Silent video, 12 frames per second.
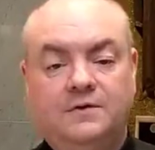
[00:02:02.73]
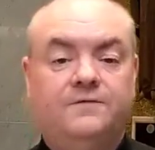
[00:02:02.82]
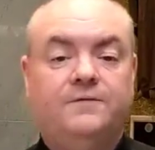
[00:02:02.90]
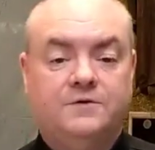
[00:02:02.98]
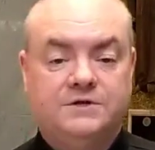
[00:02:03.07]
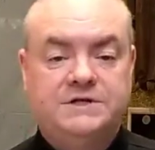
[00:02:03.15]
the
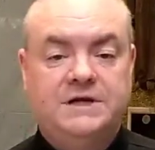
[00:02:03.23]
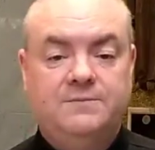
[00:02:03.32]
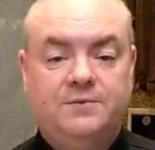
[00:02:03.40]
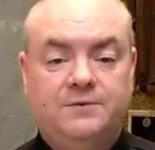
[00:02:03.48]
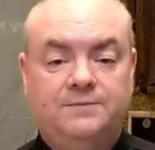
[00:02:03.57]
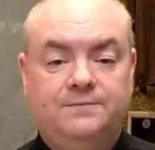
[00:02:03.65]
first
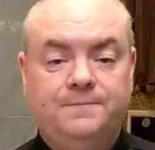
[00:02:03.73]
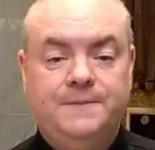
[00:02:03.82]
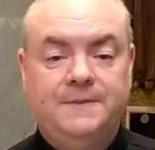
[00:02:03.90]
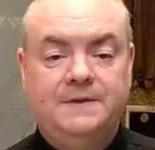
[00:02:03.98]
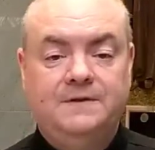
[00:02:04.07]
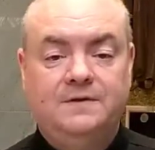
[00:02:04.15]
temple.
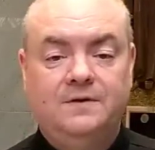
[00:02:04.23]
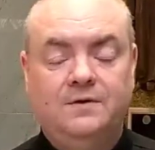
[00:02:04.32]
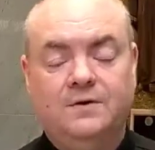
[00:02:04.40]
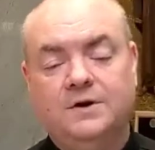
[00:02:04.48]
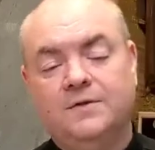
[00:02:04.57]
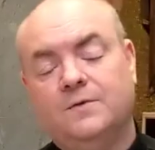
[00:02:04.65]

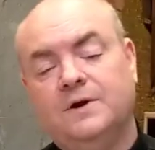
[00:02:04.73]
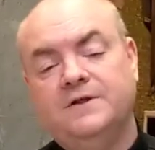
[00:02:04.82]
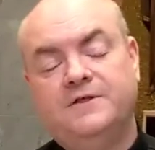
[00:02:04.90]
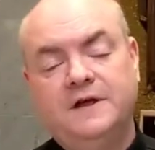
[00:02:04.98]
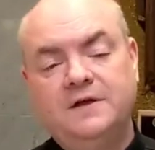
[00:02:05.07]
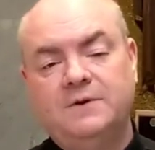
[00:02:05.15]
Or another way
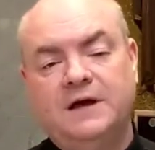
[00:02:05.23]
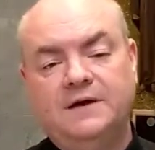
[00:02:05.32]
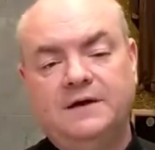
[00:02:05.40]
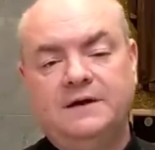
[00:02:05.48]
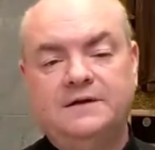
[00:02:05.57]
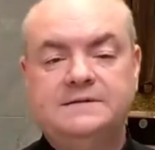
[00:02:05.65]
to think
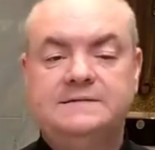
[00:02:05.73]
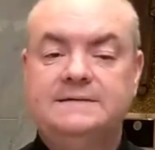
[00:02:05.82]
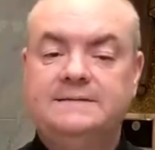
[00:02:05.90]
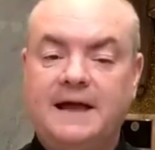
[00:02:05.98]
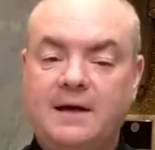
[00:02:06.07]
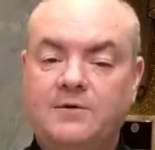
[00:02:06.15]
about it is
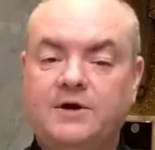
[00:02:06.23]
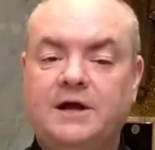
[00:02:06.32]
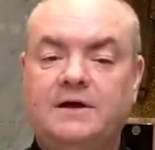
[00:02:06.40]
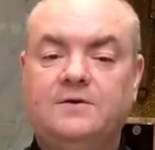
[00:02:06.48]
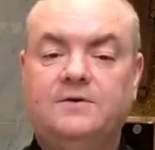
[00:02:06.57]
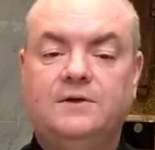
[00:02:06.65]
the
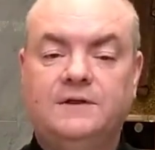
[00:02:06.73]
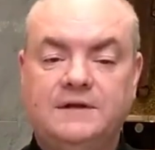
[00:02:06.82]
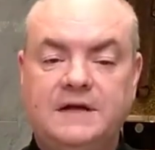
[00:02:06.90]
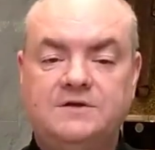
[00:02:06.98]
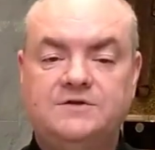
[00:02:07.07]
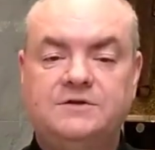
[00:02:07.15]
tabernacle in the
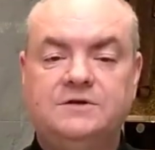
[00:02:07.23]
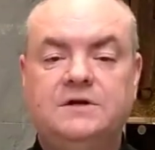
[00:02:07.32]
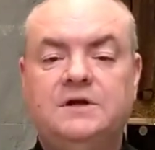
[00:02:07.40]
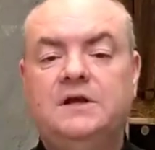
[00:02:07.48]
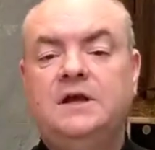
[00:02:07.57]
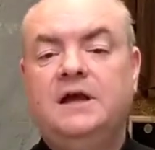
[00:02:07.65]
desert
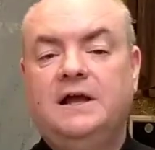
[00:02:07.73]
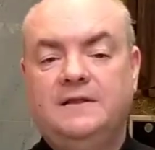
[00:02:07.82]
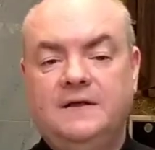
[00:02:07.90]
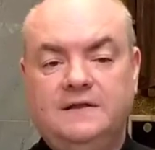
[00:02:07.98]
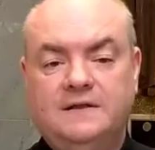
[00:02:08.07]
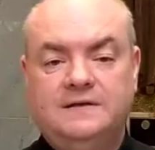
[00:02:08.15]

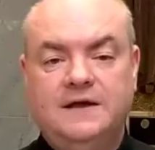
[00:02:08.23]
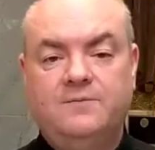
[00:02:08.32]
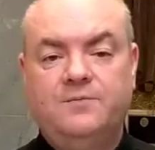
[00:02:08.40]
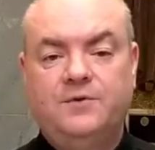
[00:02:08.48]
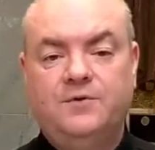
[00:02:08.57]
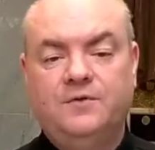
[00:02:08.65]
and then the
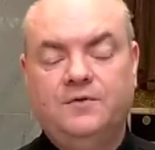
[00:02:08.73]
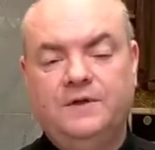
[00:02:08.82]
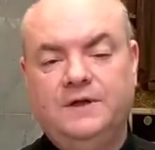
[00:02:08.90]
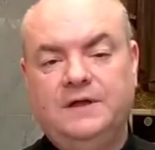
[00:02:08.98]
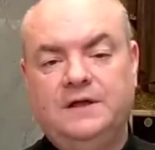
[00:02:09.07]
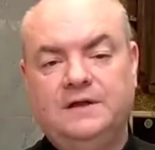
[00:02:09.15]
temple
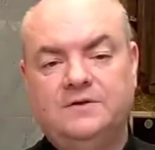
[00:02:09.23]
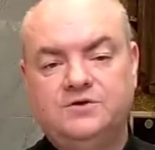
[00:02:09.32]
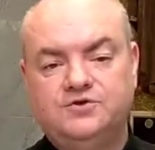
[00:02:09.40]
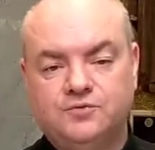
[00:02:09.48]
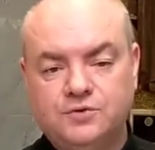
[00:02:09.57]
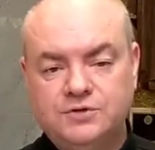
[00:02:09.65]

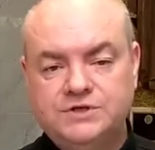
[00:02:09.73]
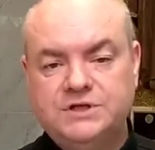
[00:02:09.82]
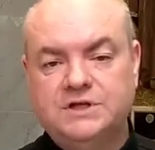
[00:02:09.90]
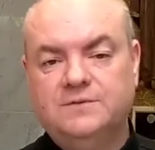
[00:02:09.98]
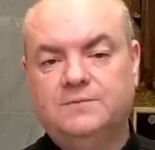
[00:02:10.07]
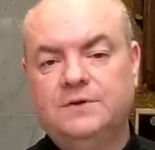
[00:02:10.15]
in
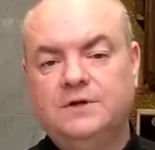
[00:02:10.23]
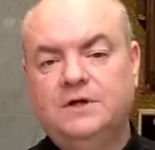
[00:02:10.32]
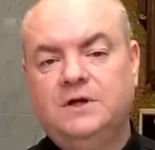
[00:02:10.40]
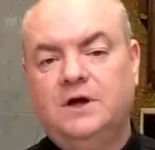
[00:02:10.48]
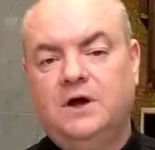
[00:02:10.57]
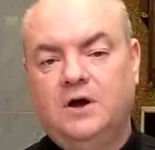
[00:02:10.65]
Jerusalem
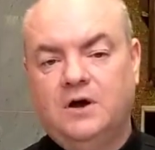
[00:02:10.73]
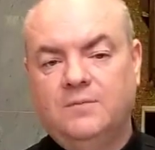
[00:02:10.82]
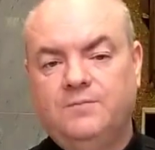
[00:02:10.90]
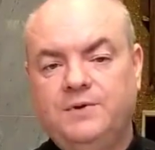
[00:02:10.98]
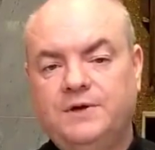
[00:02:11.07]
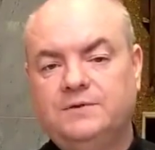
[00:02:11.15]

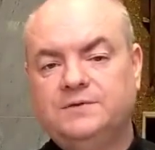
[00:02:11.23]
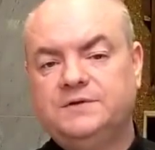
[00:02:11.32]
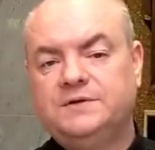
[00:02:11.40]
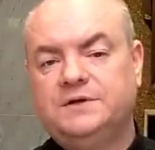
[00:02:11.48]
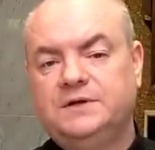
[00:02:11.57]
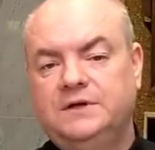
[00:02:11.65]
are
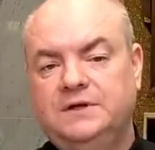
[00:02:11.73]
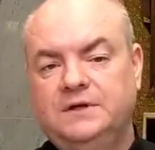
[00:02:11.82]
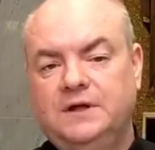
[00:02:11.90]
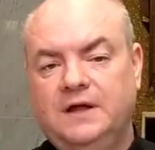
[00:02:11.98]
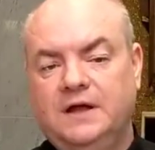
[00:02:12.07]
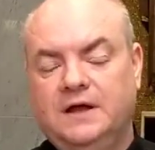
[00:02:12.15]
built
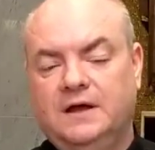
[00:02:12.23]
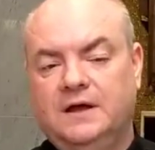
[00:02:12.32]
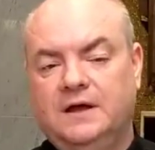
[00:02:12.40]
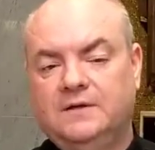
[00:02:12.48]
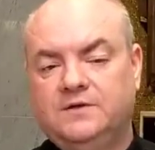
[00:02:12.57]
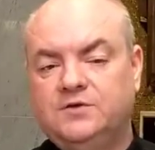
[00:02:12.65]

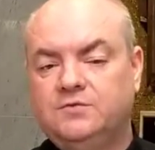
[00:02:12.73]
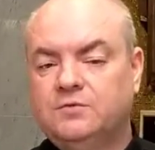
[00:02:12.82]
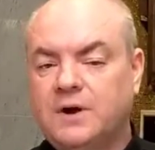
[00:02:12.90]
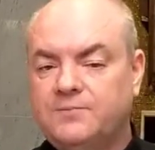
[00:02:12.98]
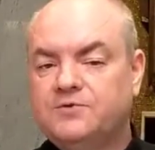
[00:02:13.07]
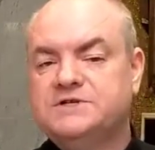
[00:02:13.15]
uh, to
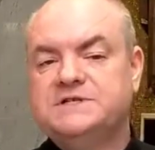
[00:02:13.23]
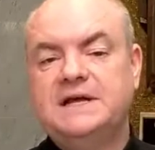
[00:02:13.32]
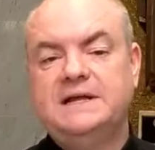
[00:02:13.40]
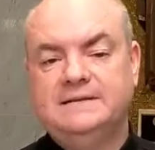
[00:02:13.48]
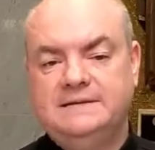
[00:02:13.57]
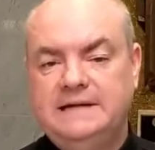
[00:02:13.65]

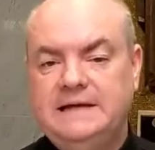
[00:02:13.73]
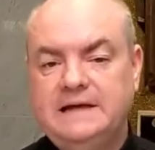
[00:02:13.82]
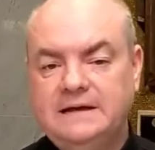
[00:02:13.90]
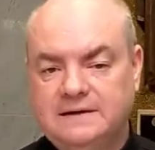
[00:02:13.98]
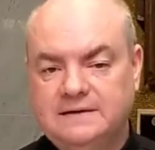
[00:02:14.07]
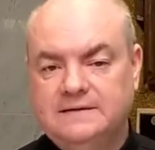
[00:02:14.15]
represent
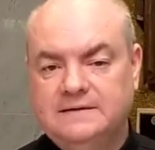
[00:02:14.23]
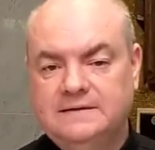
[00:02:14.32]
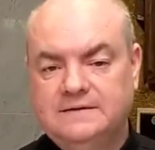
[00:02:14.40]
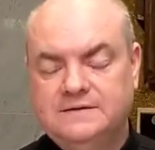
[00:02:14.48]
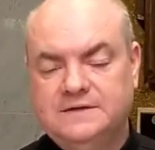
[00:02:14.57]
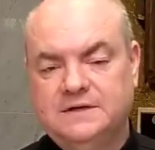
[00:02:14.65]
Eden.
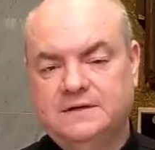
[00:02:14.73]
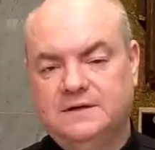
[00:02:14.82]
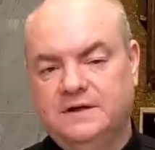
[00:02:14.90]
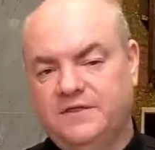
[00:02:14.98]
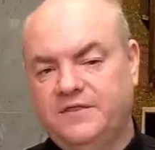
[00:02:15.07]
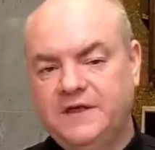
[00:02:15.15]
There's
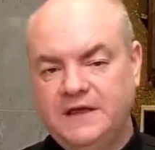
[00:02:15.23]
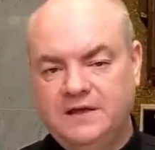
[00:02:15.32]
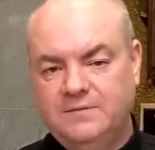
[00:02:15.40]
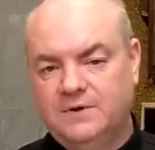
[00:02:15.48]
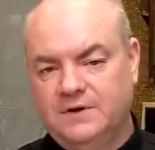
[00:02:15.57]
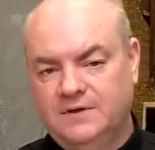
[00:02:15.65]
a, a,
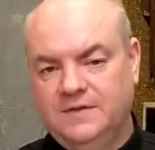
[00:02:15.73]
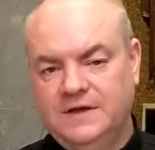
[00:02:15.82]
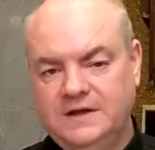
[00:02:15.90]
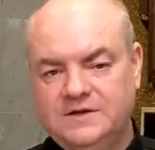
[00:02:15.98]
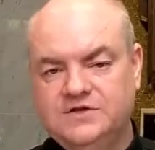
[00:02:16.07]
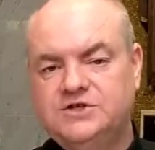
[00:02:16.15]
theme
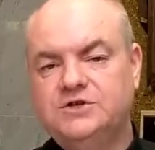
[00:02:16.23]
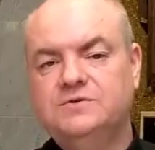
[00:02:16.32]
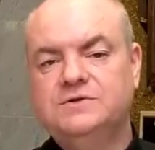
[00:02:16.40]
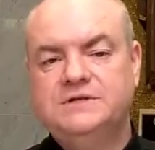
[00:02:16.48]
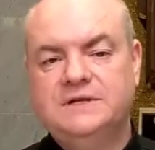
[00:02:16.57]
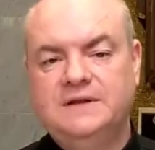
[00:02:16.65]
that is
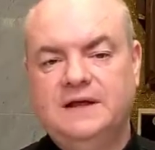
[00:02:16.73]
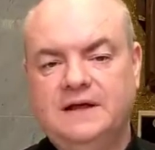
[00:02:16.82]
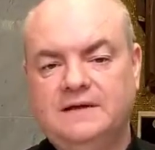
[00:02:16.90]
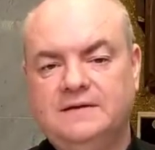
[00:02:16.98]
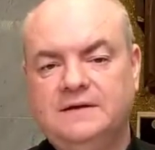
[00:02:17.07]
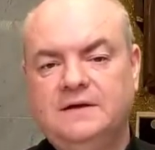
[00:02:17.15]
used in
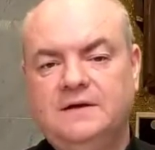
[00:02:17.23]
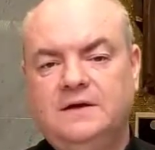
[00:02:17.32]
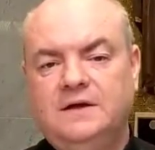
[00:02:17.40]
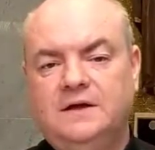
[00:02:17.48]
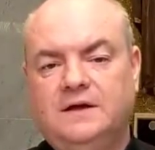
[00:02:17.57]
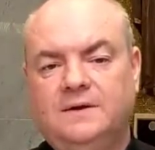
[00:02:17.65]
that
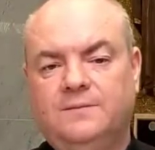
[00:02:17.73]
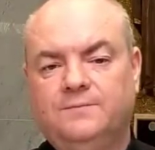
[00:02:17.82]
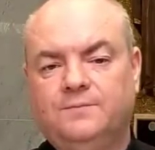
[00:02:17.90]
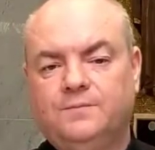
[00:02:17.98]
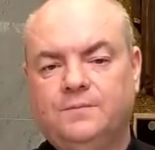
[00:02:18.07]
um,